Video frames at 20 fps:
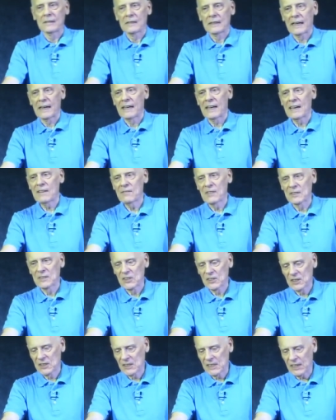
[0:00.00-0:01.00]
I have a
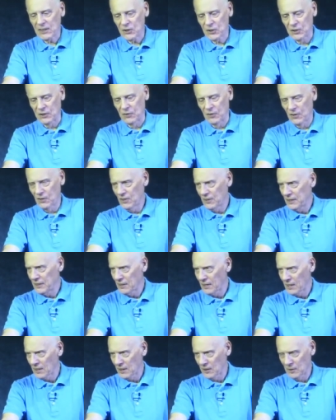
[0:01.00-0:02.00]
section early
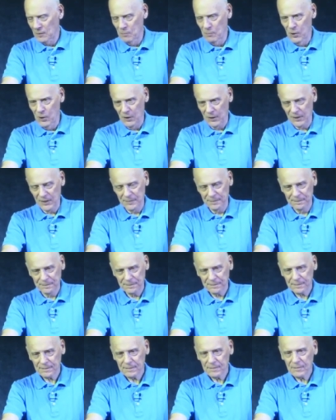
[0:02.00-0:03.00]
on in the book
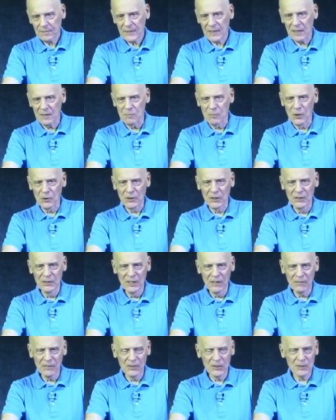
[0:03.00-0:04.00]
about the
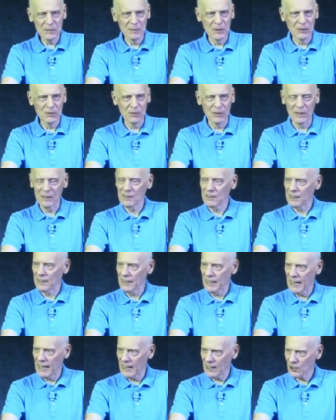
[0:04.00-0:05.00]
difference between
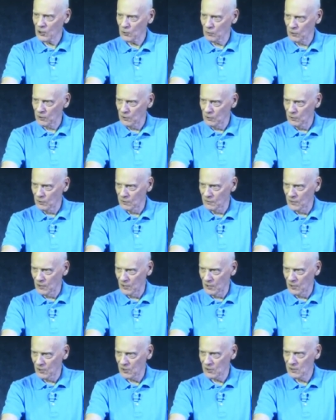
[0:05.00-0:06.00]
the actual
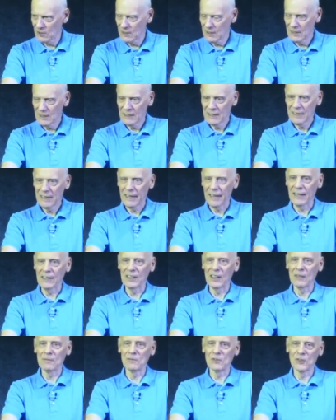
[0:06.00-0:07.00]
universe and
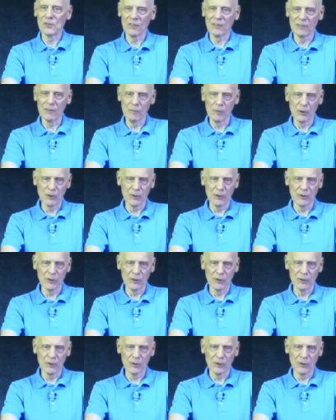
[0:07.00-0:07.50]
the observable